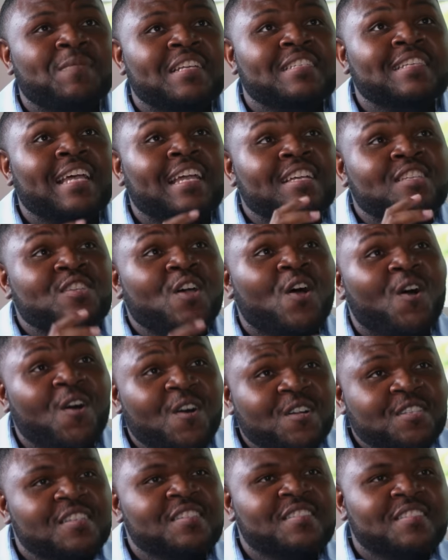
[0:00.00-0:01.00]
but it's like it's
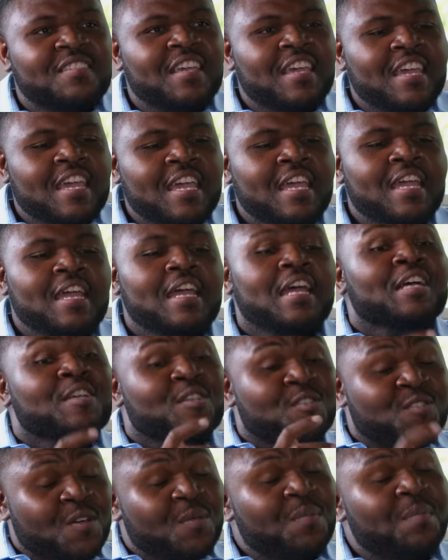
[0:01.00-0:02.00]
hard to see
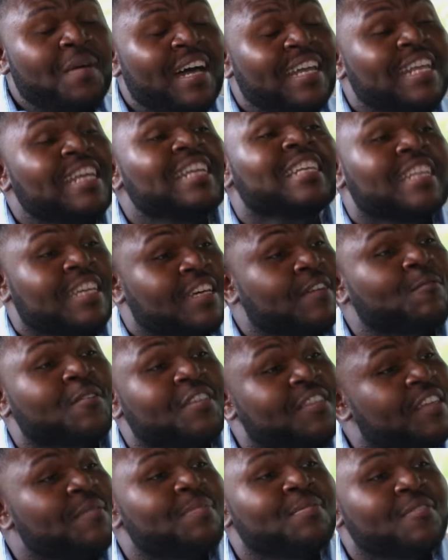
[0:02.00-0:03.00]
somebody live what they